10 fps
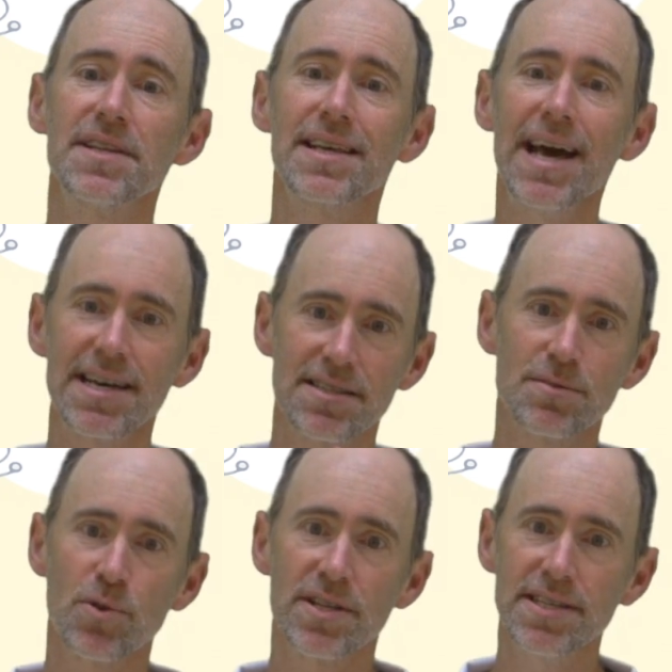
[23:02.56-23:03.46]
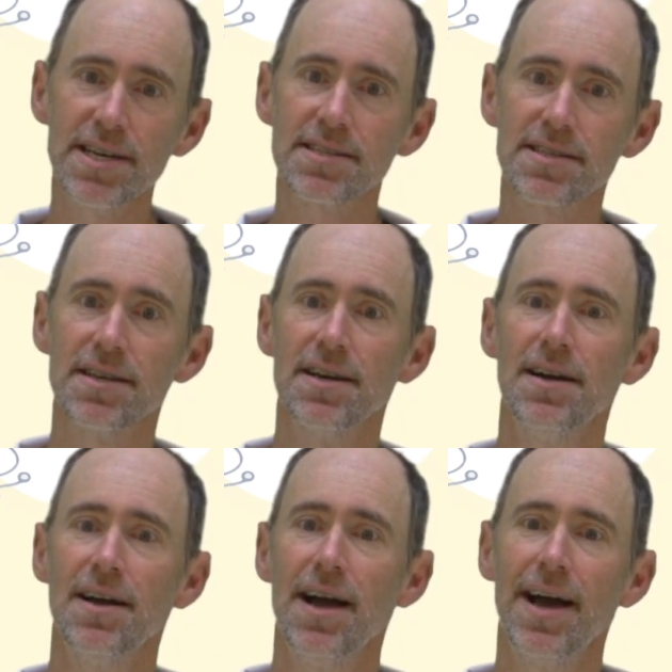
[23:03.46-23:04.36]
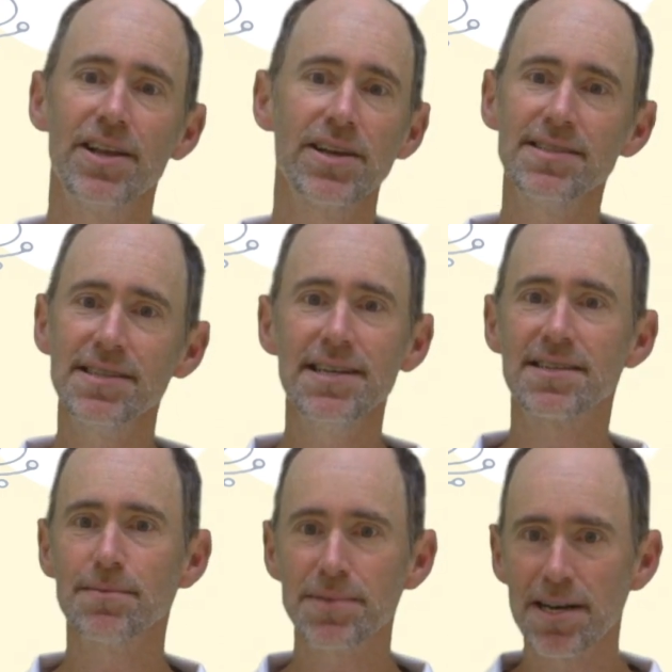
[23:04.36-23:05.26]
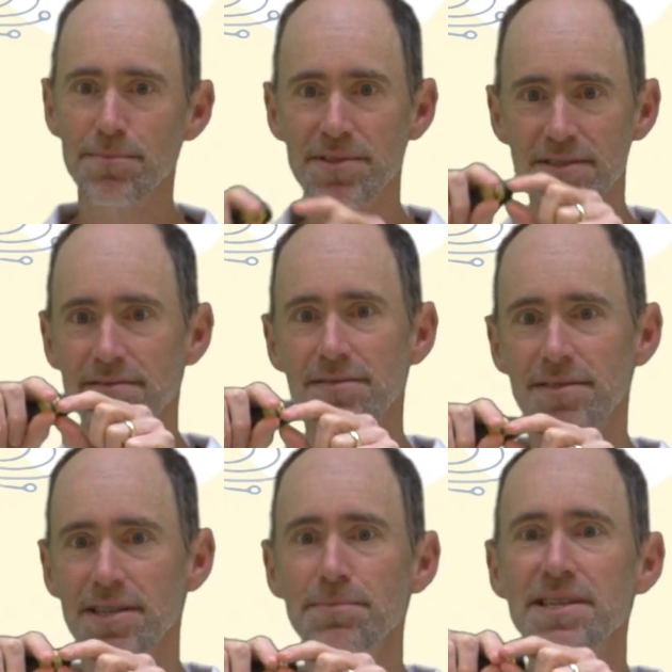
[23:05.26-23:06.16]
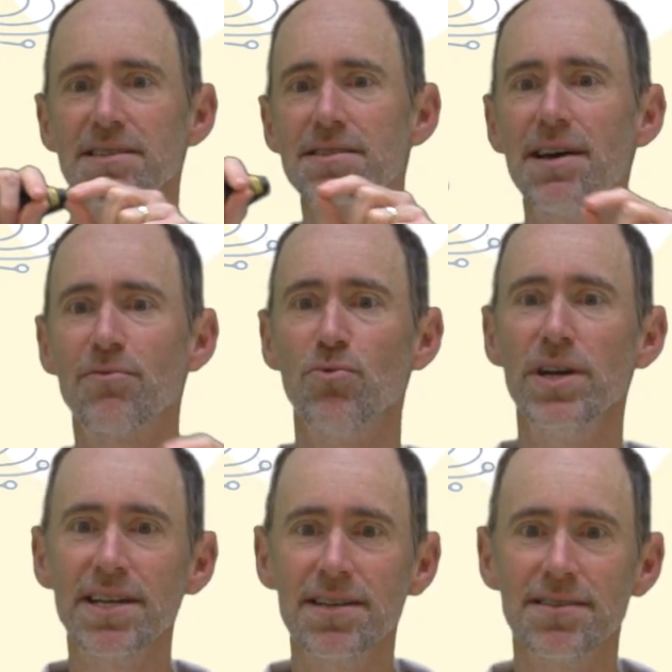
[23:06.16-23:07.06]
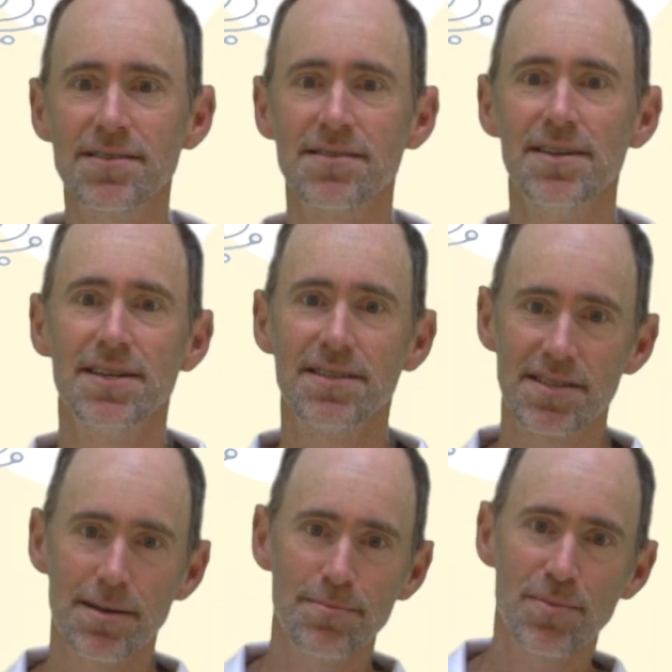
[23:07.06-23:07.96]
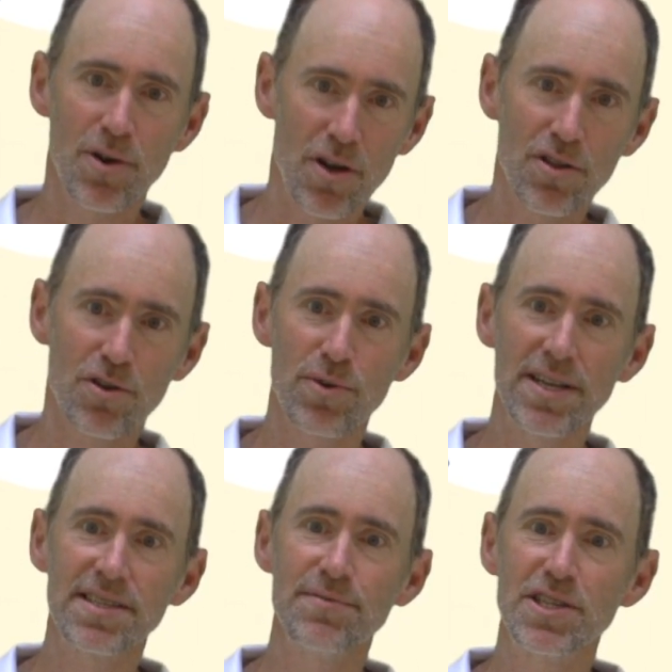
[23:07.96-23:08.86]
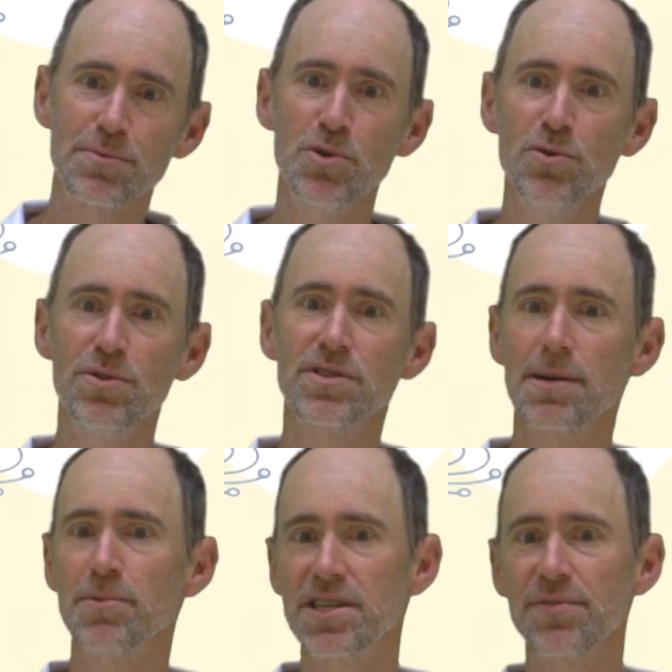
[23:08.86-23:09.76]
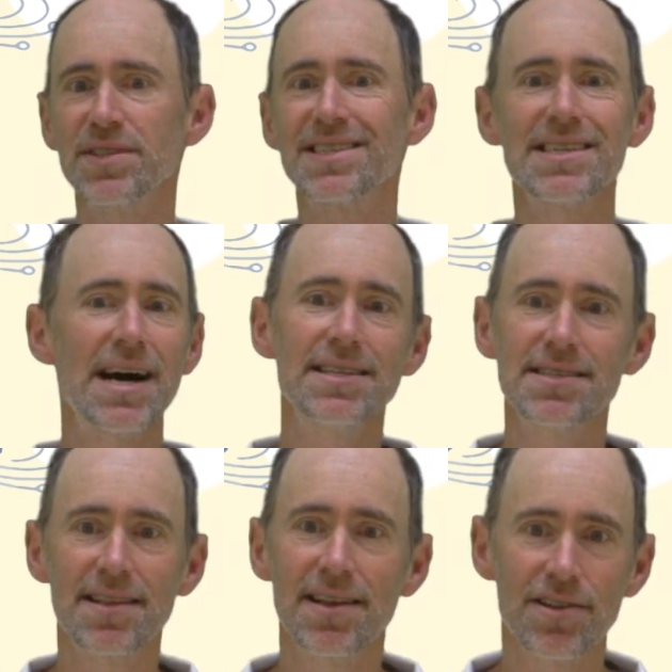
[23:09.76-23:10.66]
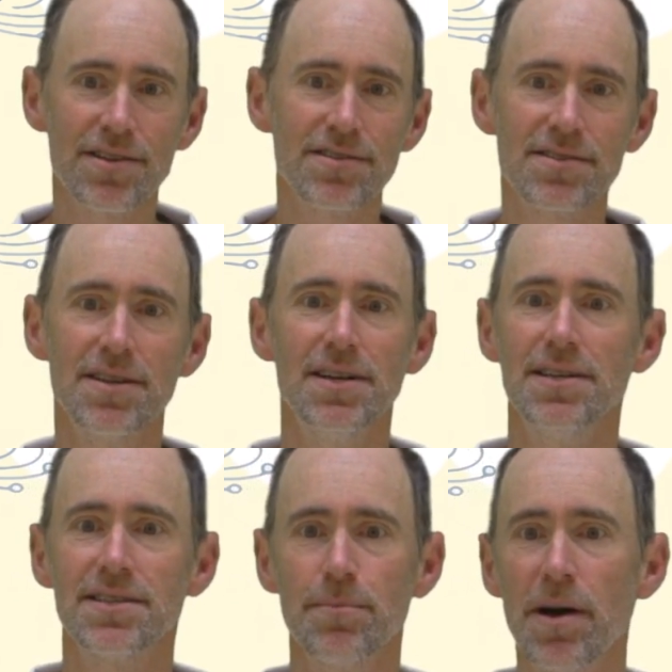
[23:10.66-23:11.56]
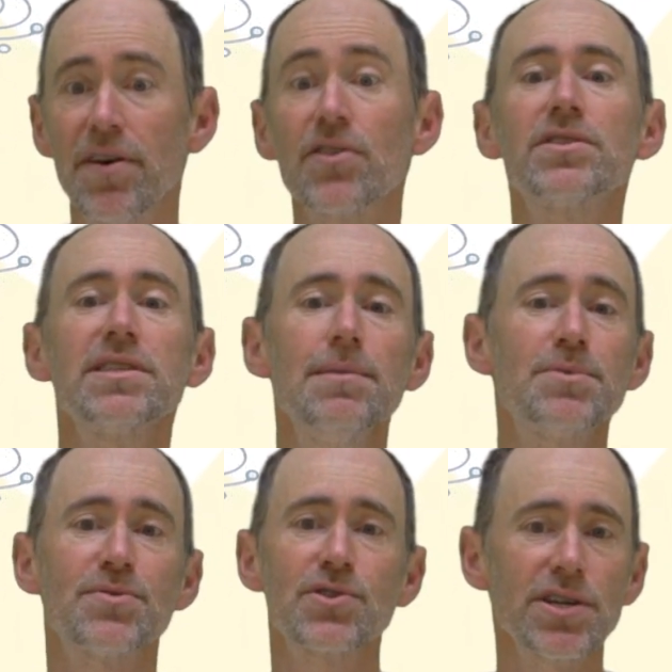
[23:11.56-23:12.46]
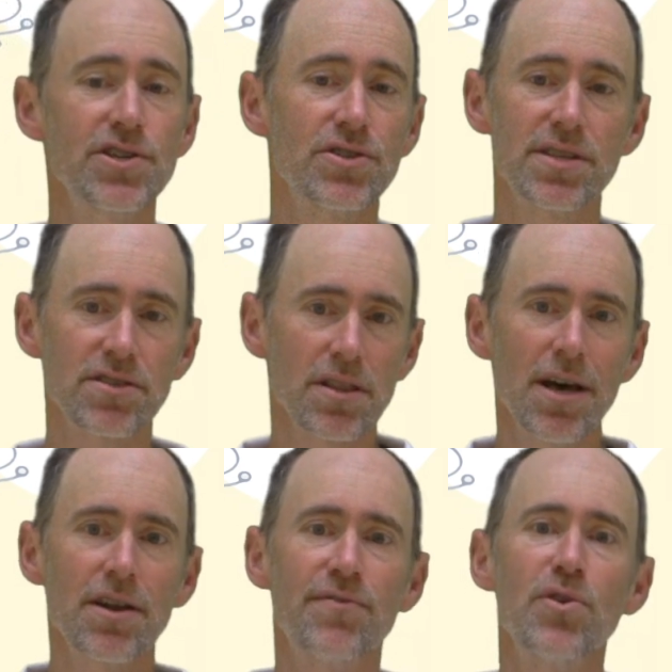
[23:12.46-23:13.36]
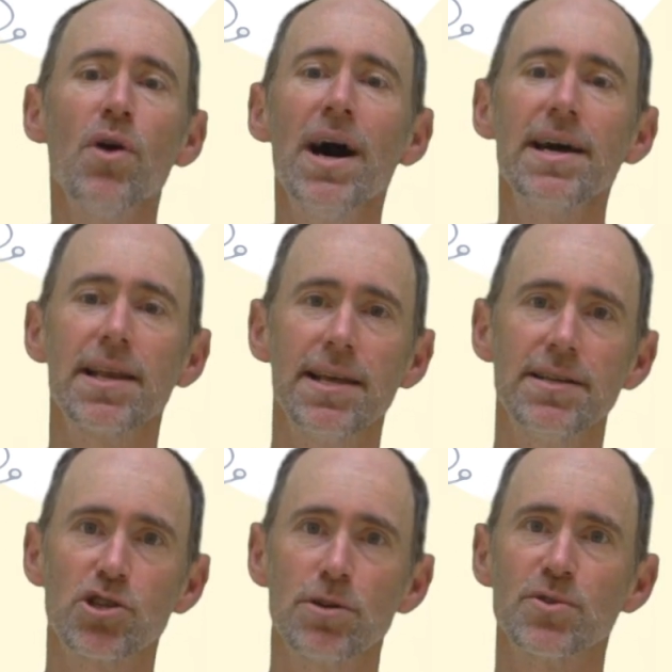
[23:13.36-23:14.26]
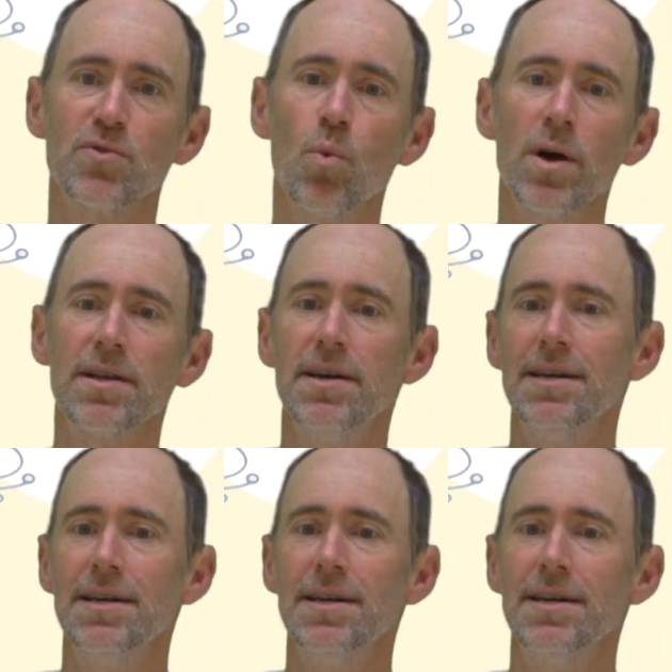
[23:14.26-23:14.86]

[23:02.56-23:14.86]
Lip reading: to the gas, it's more the dust. And you can see sometimes some disks have rings, some look relatively smooth, some are different sizes than others, some have other types of structures. There's a lot of variety in terms of what